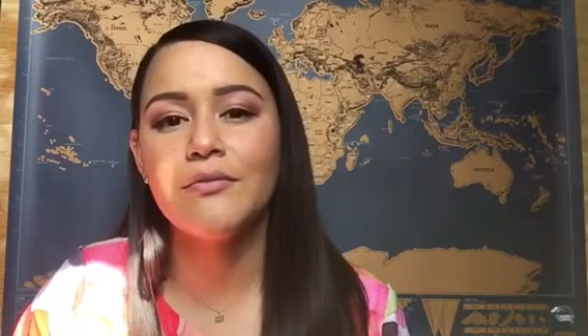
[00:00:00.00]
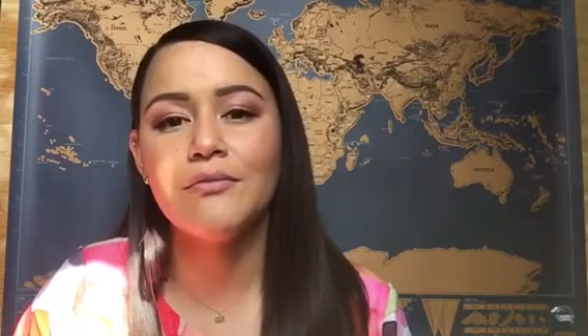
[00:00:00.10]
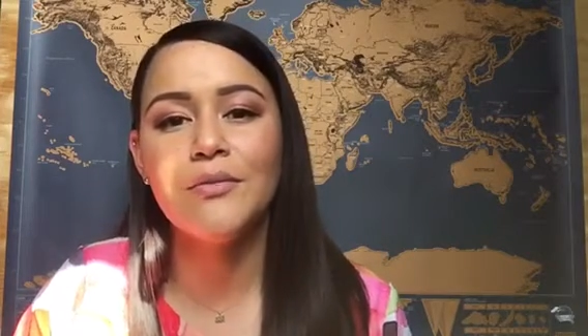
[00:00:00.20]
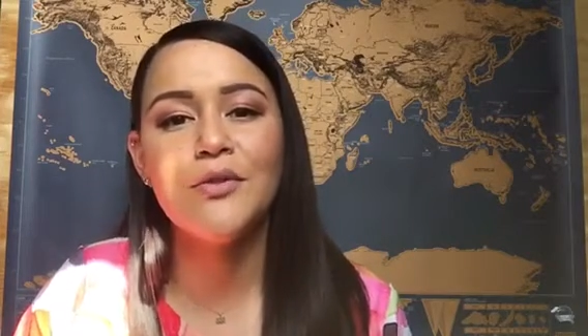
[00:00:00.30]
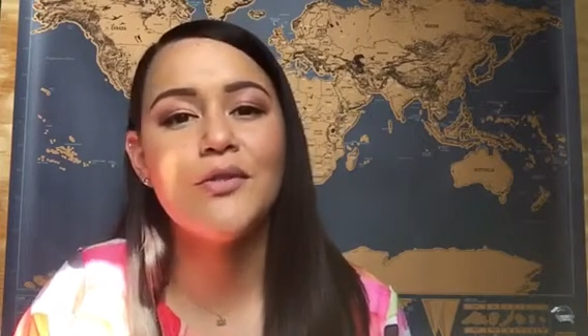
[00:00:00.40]

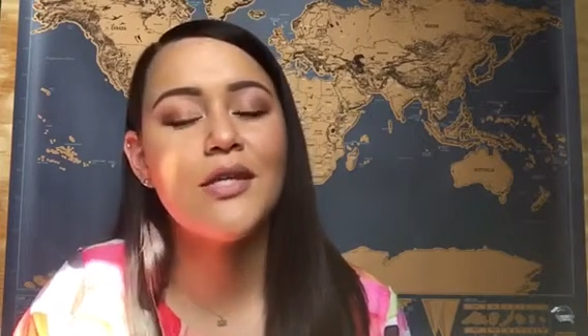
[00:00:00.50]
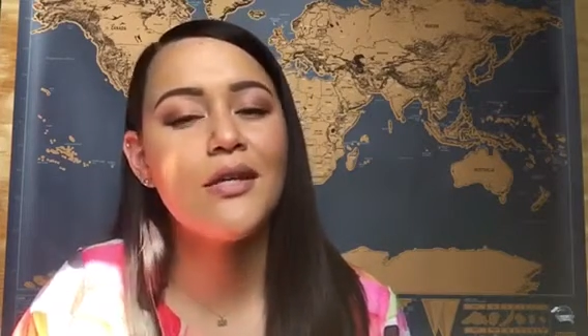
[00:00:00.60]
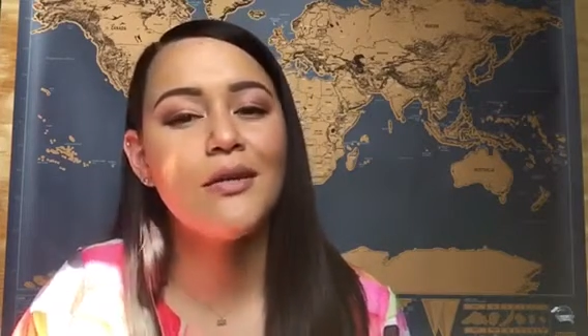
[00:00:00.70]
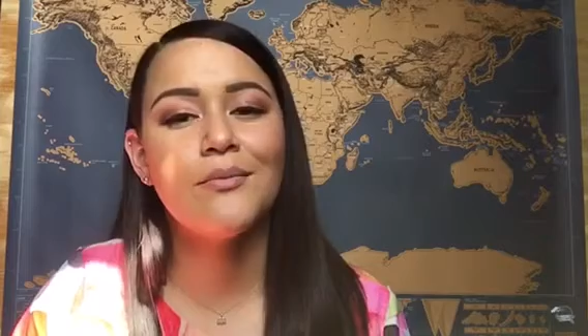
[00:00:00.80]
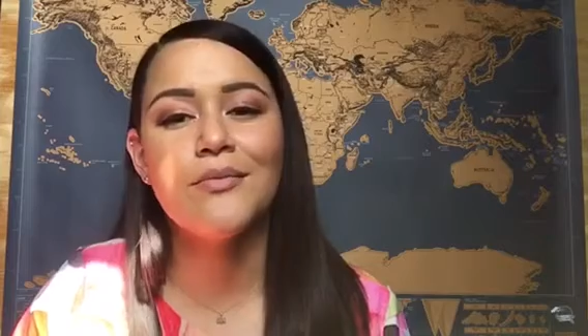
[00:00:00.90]

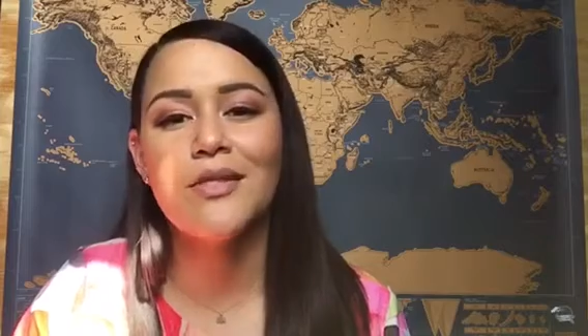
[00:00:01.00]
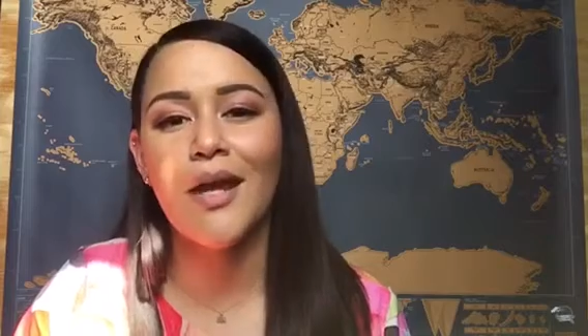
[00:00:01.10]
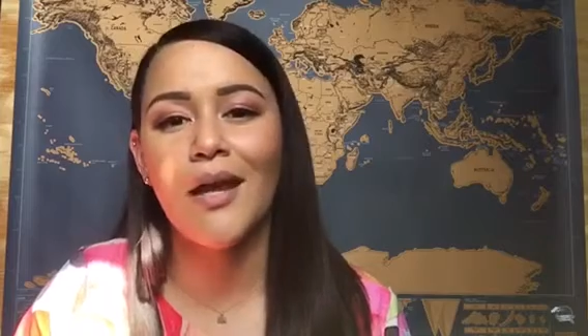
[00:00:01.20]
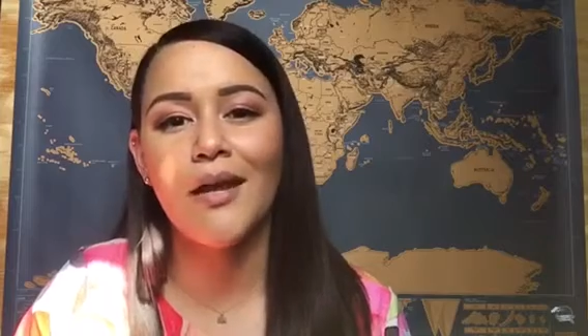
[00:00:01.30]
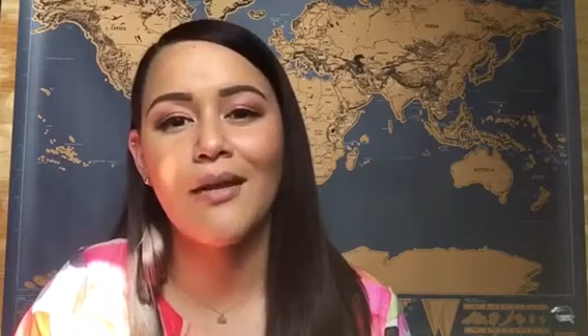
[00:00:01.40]
museums
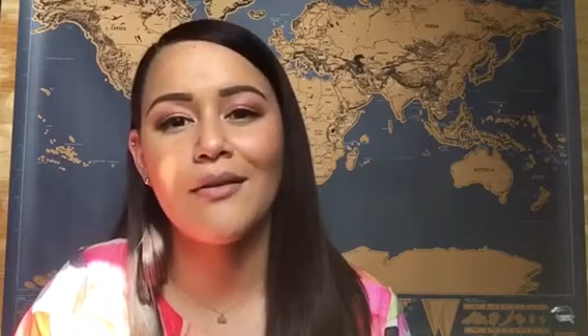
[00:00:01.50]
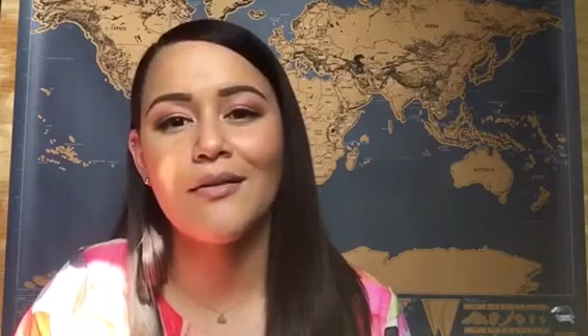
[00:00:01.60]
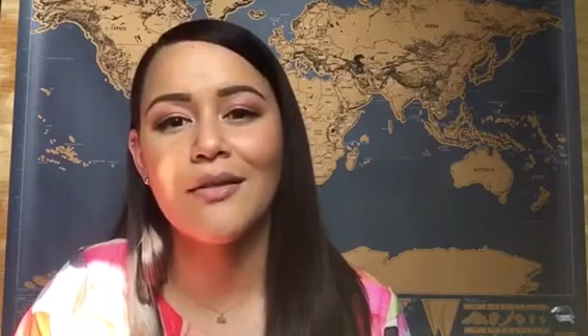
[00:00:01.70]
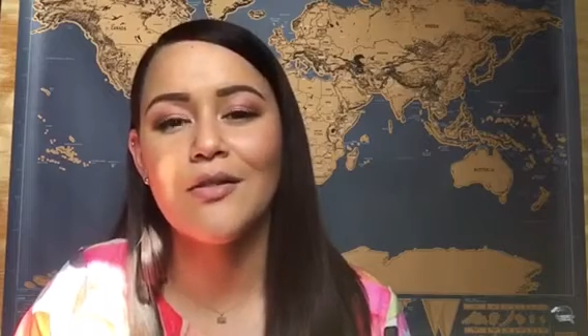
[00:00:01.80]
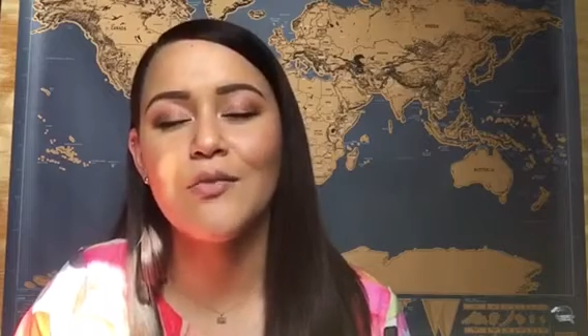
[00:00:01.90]
and
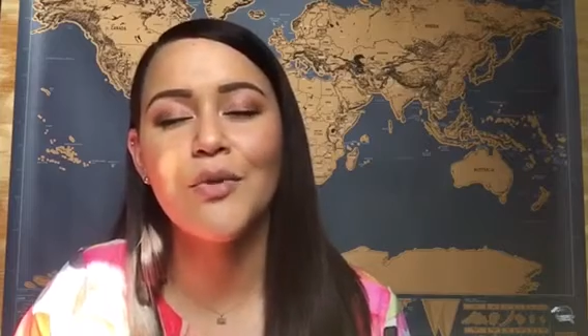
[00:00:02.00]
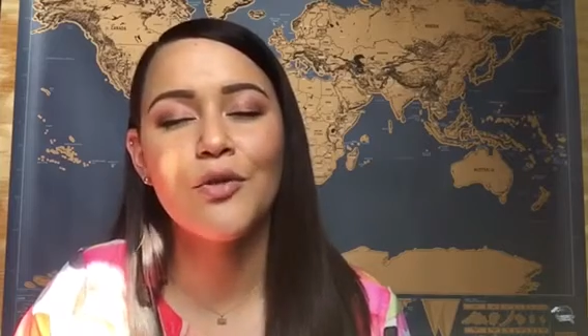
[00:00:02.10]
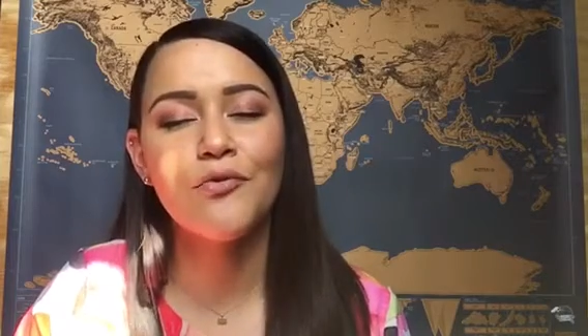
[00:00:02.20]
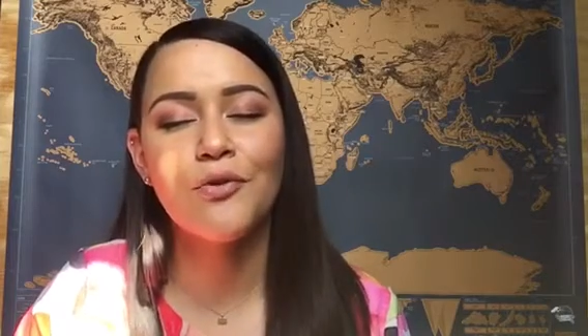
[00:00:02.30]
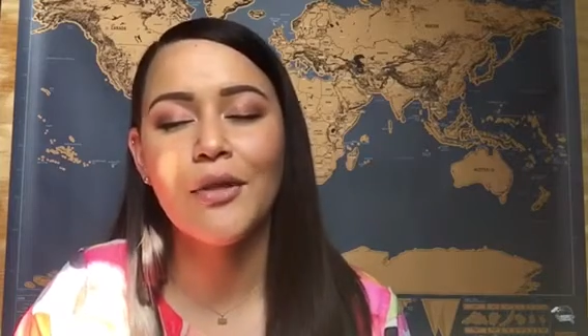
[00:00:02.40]
these
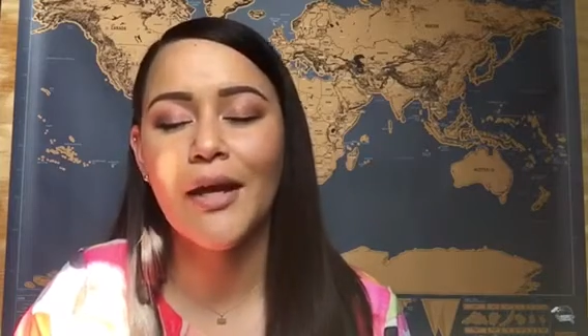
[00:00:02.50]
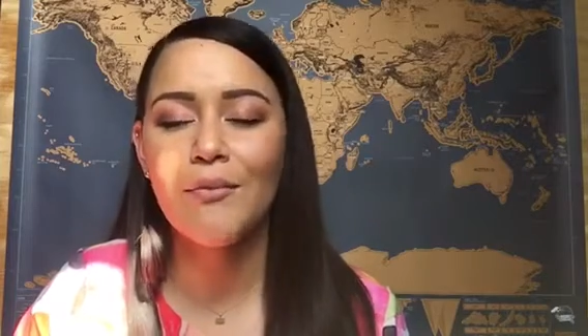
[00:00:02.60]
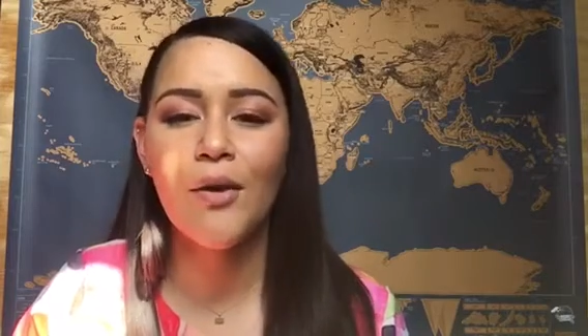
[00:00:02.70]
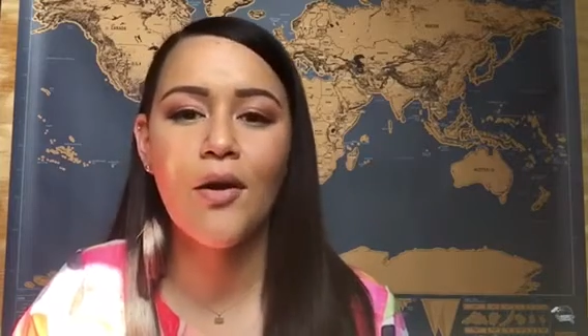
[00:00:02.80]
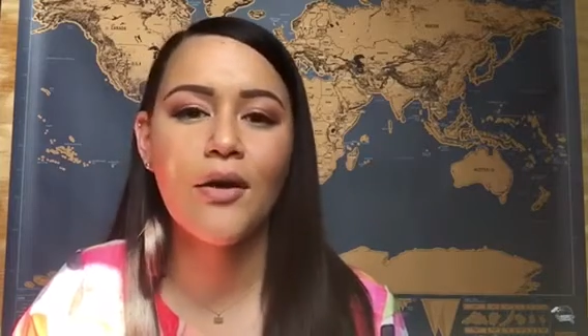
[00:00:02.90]
beautiful
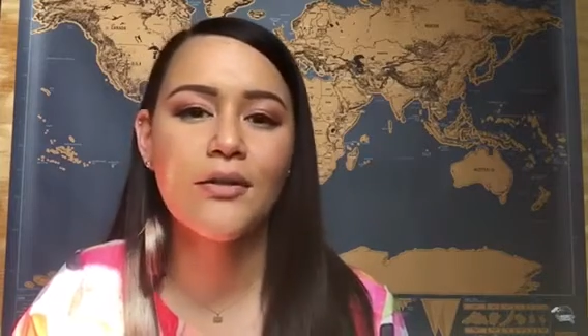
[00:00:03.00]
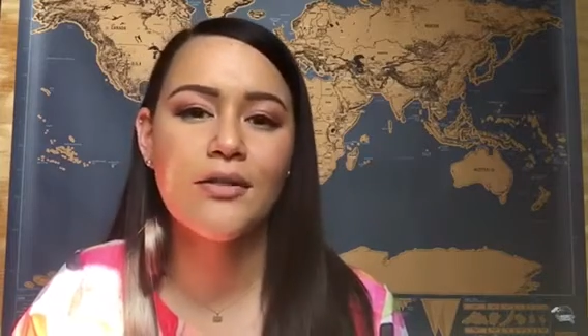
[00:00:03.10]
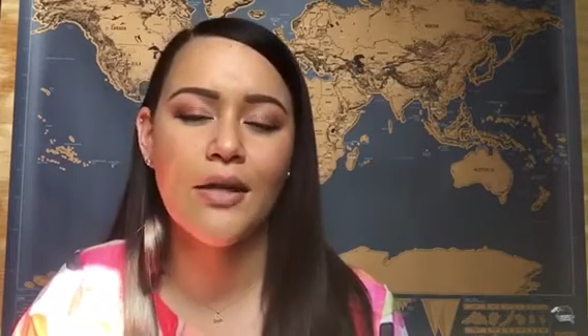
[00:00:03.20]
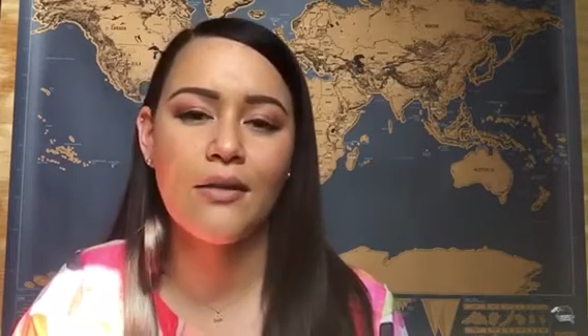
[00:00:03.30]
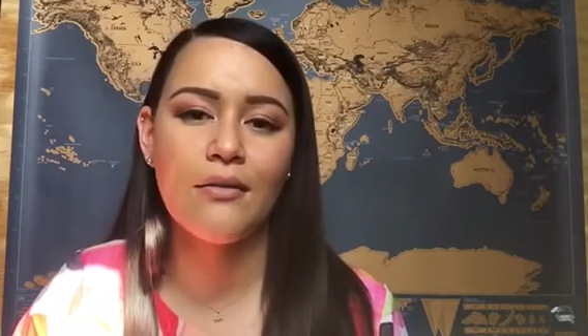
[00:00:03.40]
landmarks,
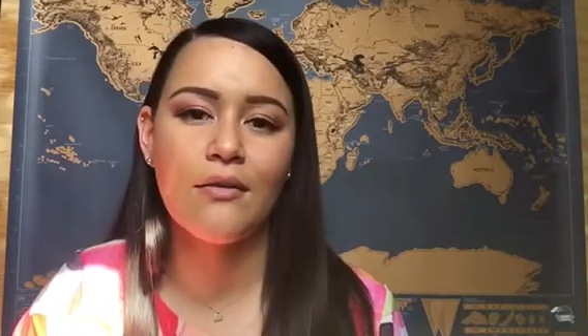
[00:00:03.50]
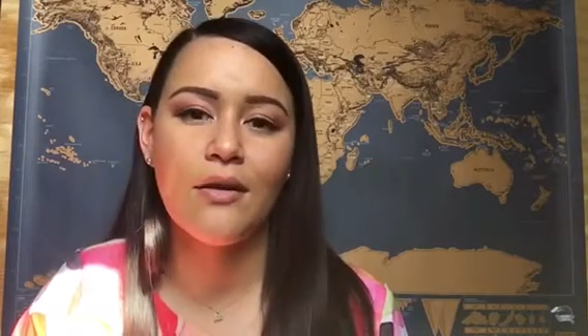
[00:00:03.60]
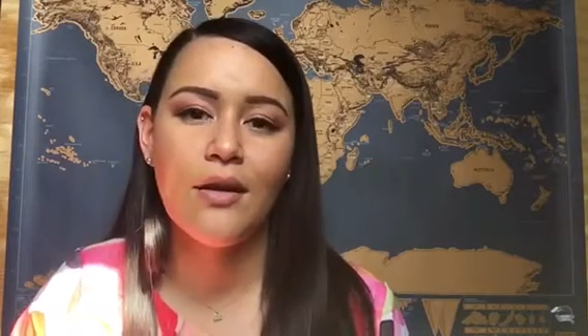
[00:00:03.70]
and